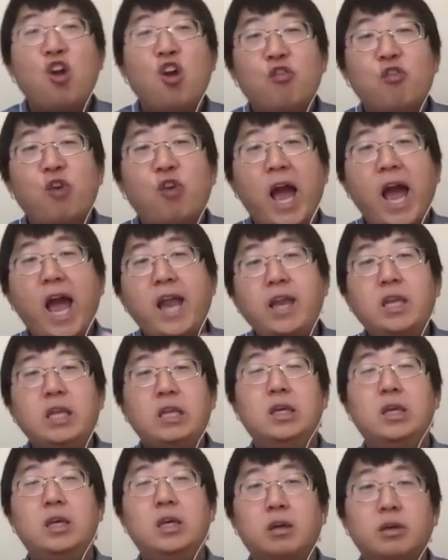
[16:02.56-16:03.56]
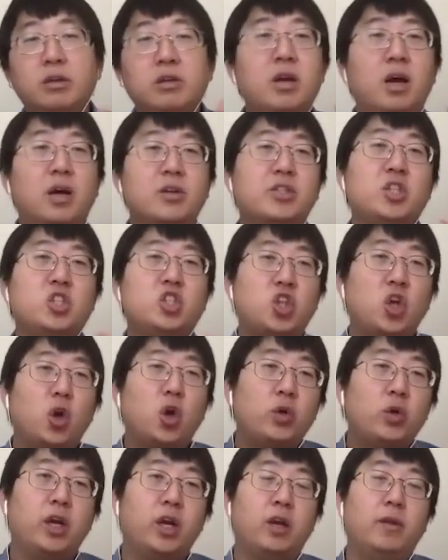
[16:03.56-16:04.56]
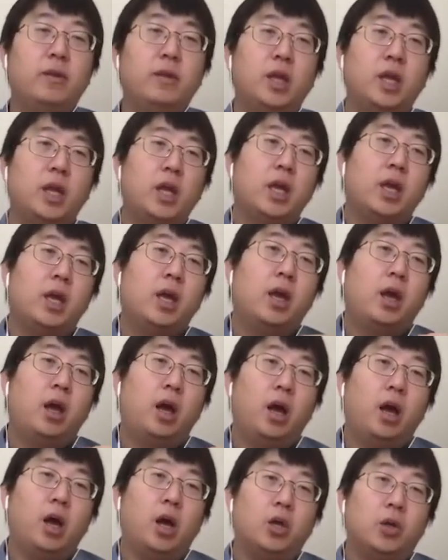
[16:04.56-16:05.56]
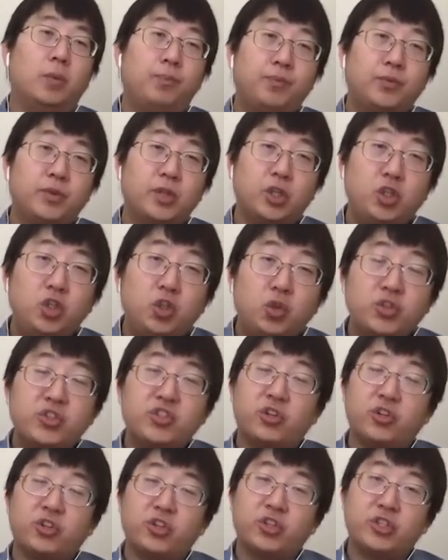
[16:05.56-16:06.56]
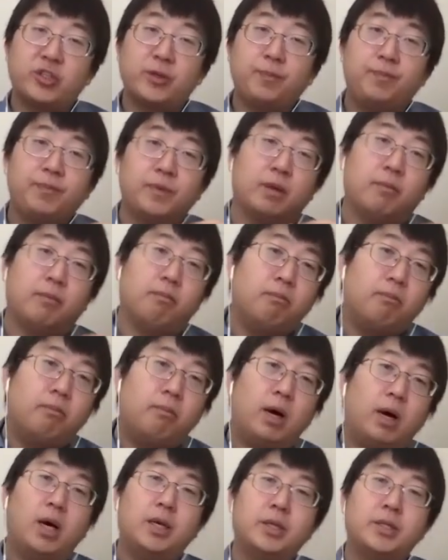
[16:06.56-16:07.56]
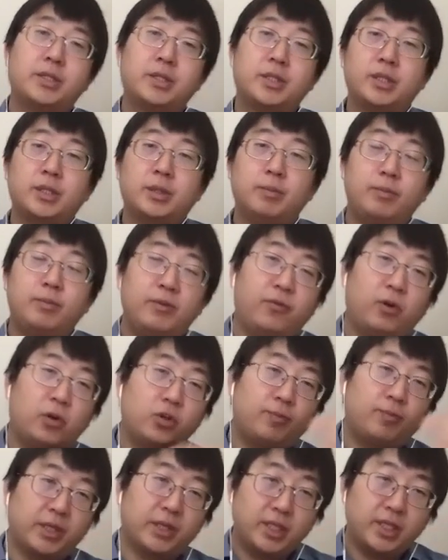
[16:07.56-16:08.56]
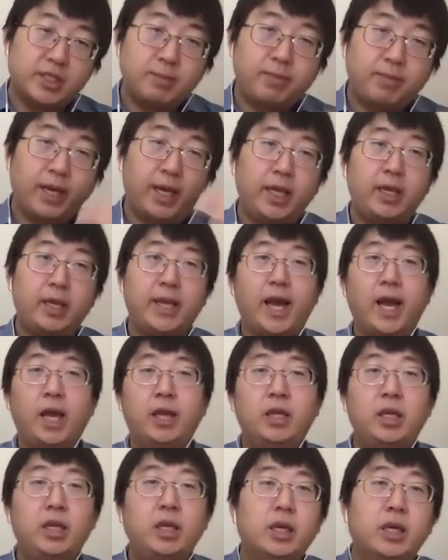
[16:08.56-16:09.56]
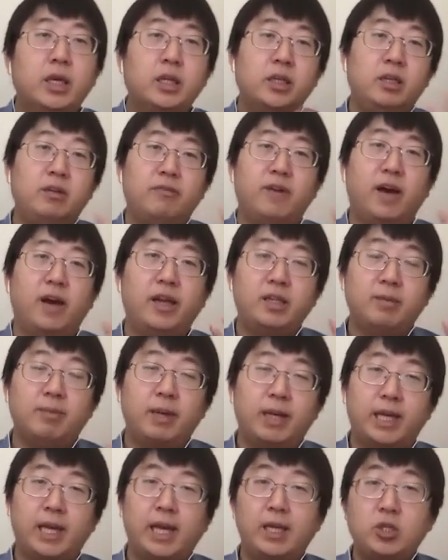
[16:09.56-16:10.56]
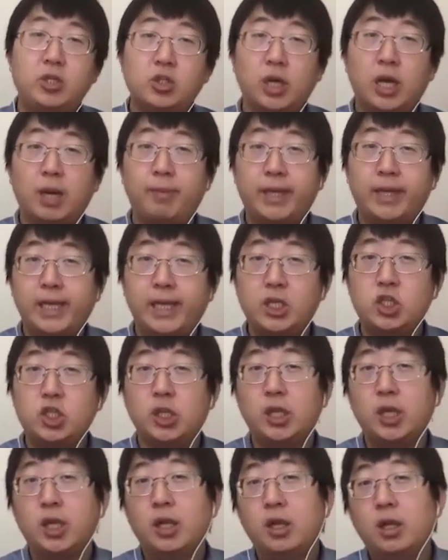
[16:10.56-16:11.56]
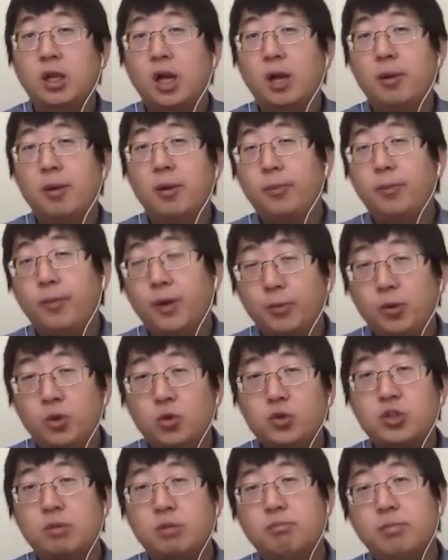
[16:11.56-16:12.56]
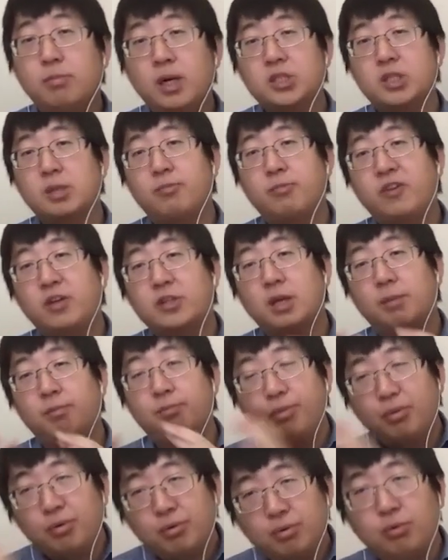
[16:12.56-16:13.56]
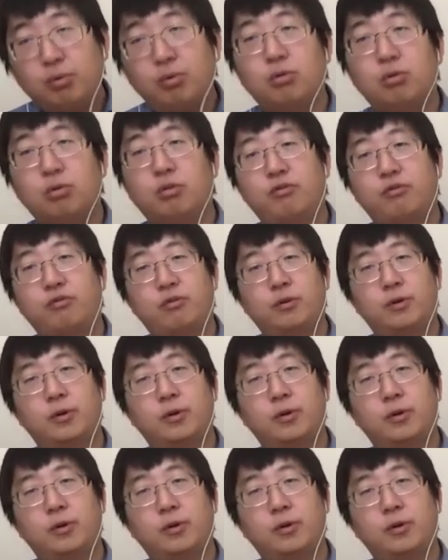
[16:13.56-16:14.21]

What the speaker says: for any ERC token, the users must, before participating in any DeFi application, a user must first approve